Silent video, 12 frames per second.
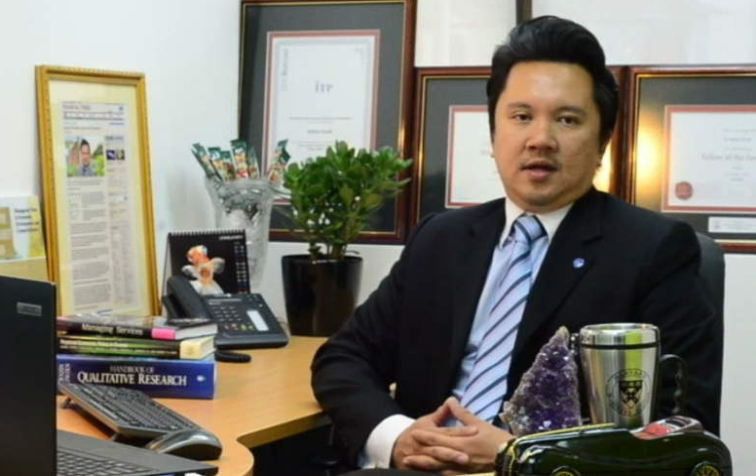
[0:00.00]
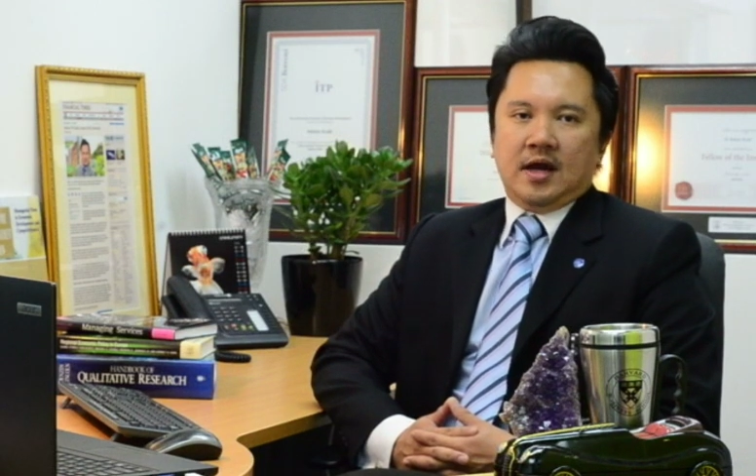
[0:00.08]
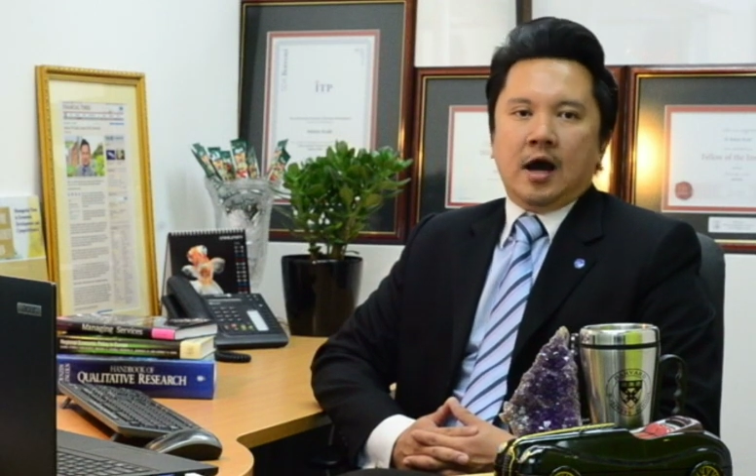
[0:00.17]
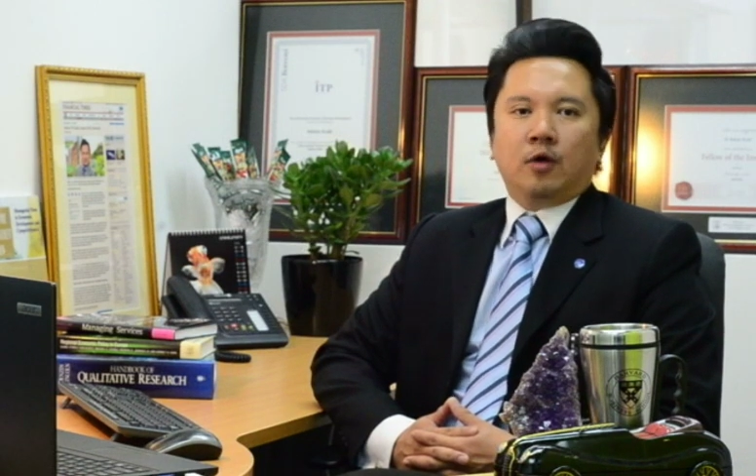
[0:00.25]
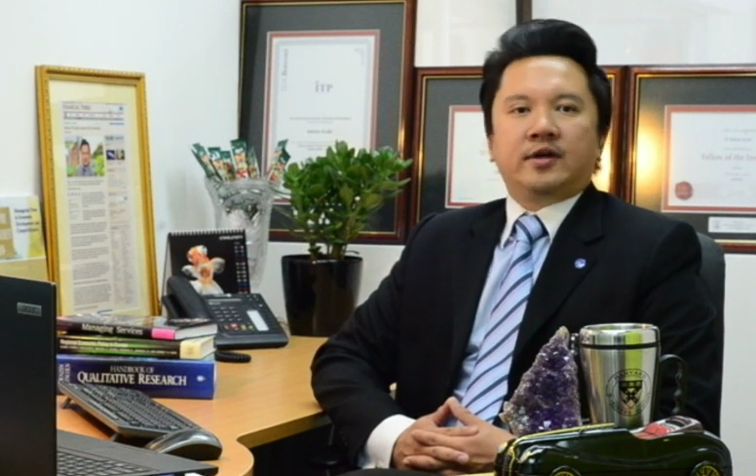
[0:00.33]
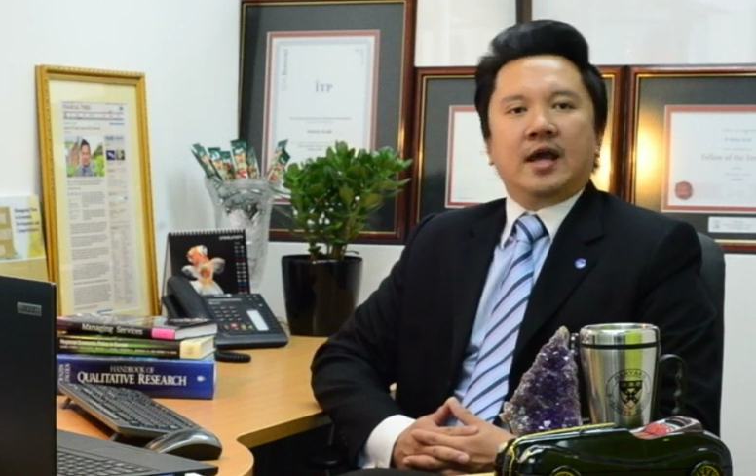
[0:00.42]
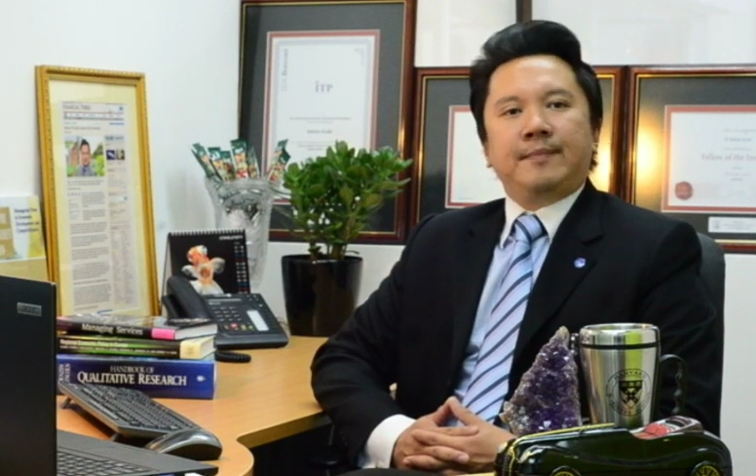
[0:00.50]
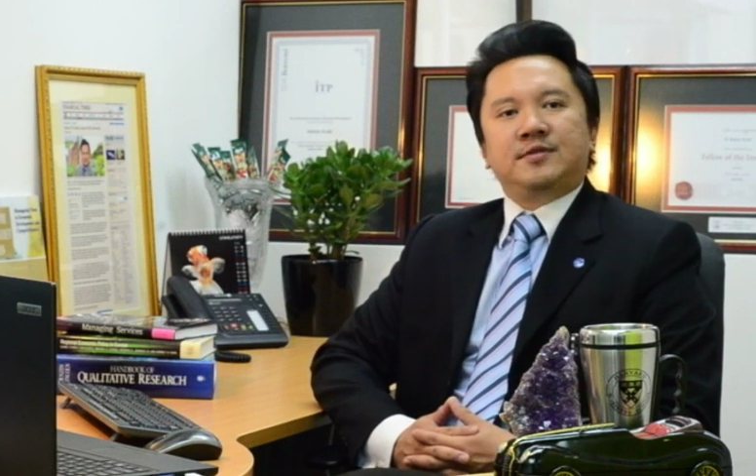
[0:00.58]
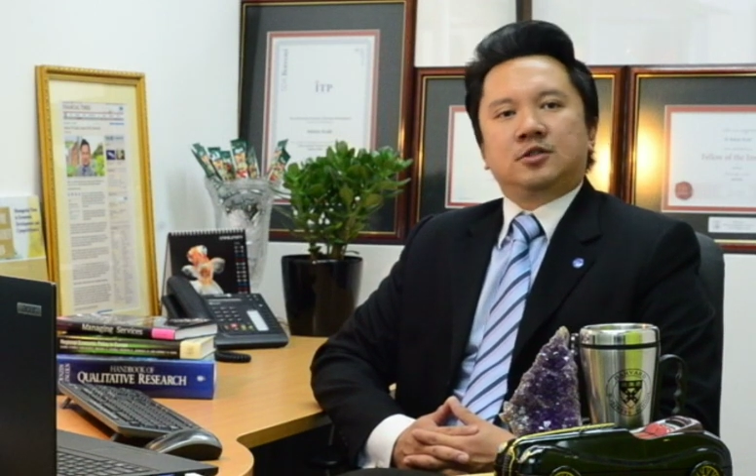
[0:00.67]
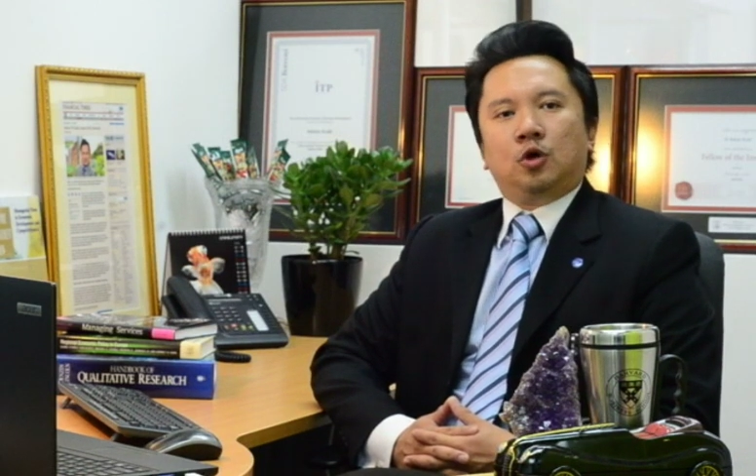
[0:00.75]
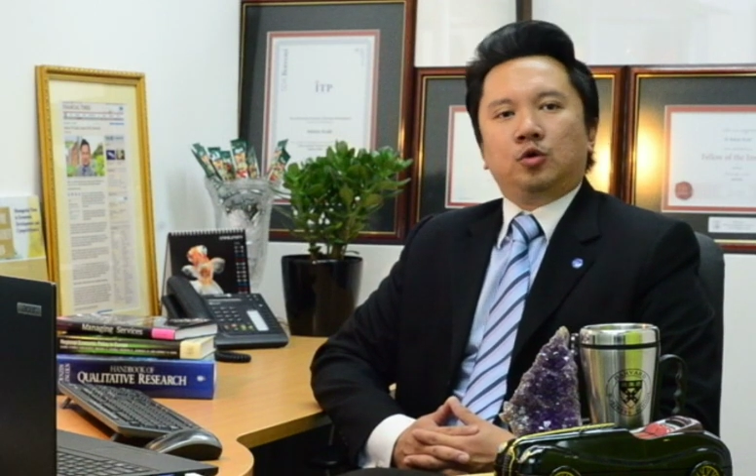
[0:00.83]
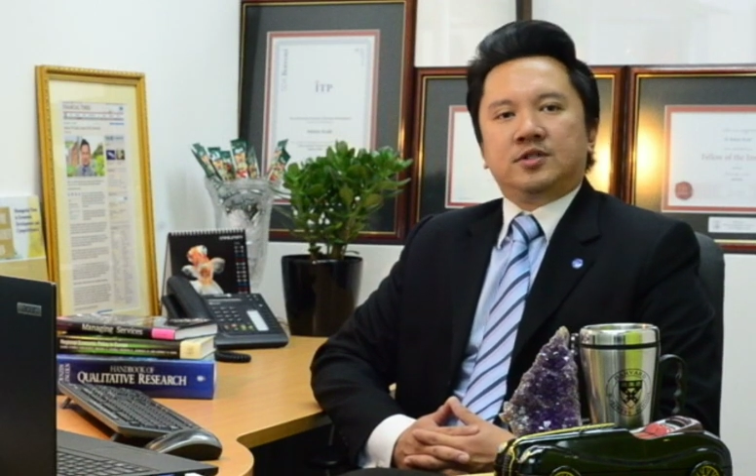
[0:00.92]
Our
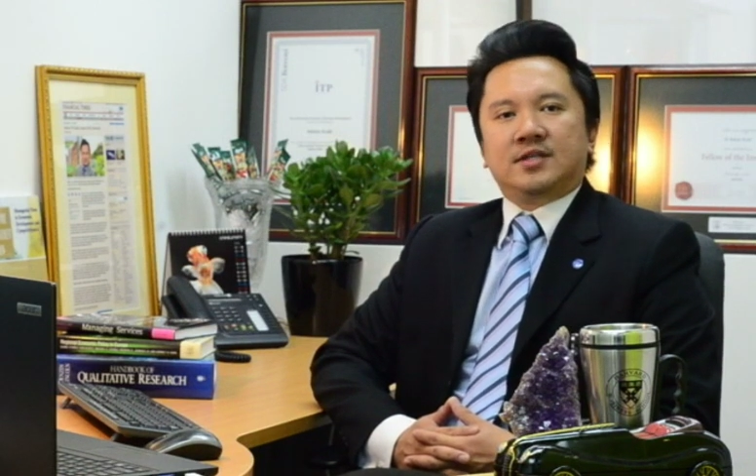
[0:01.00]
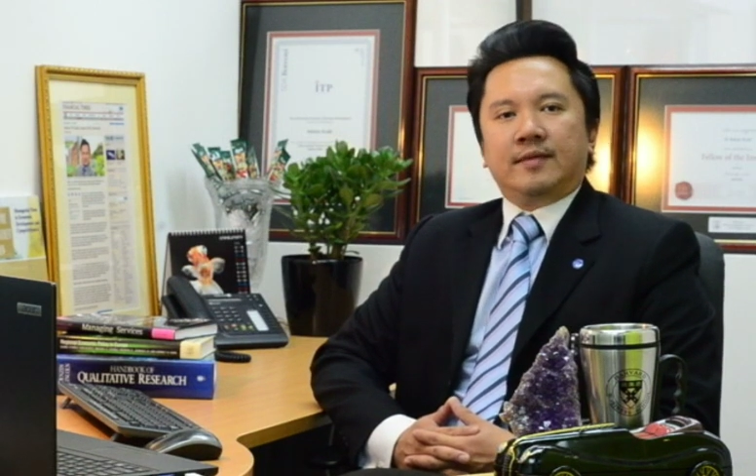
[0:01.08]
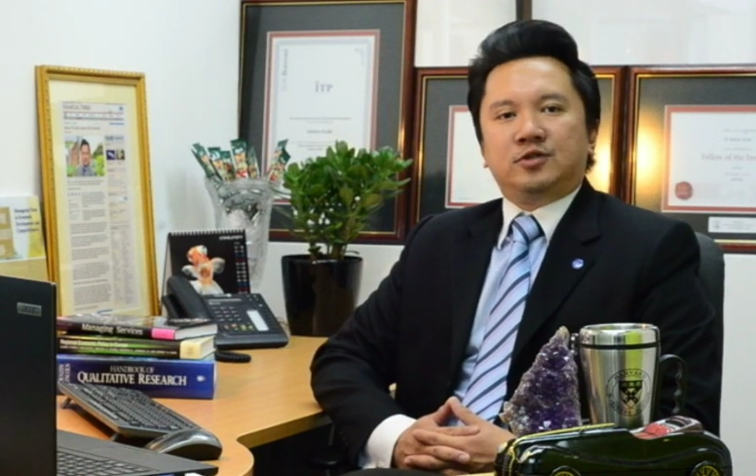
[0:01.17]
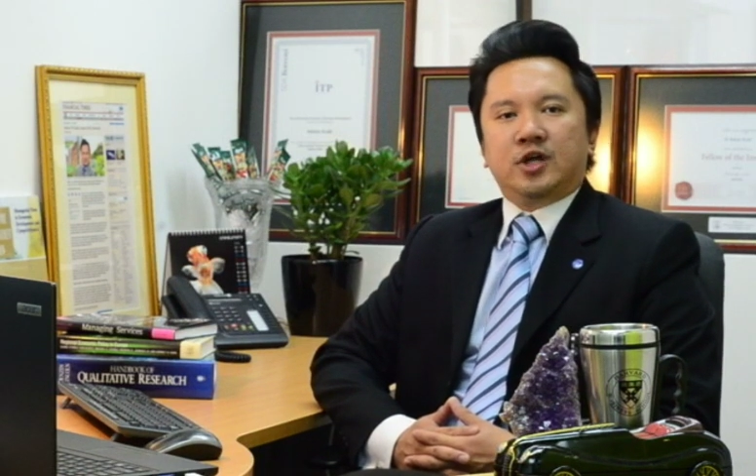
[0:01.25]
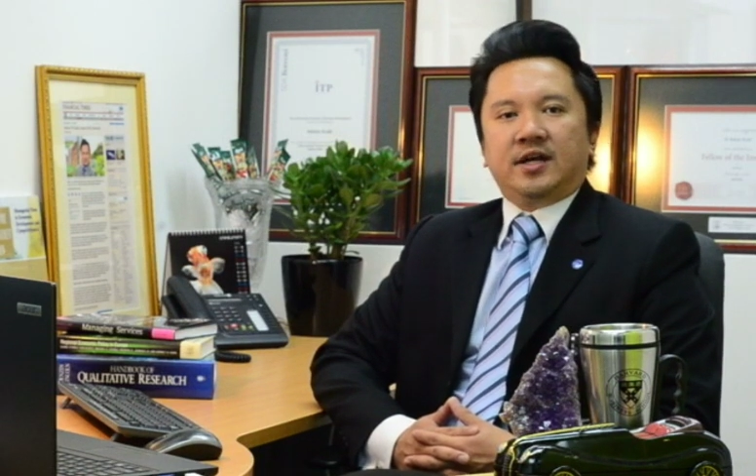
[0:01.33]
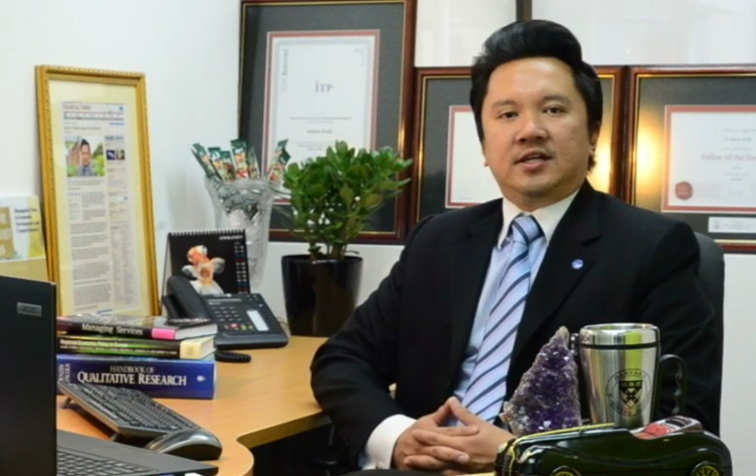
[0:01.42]
capstone subject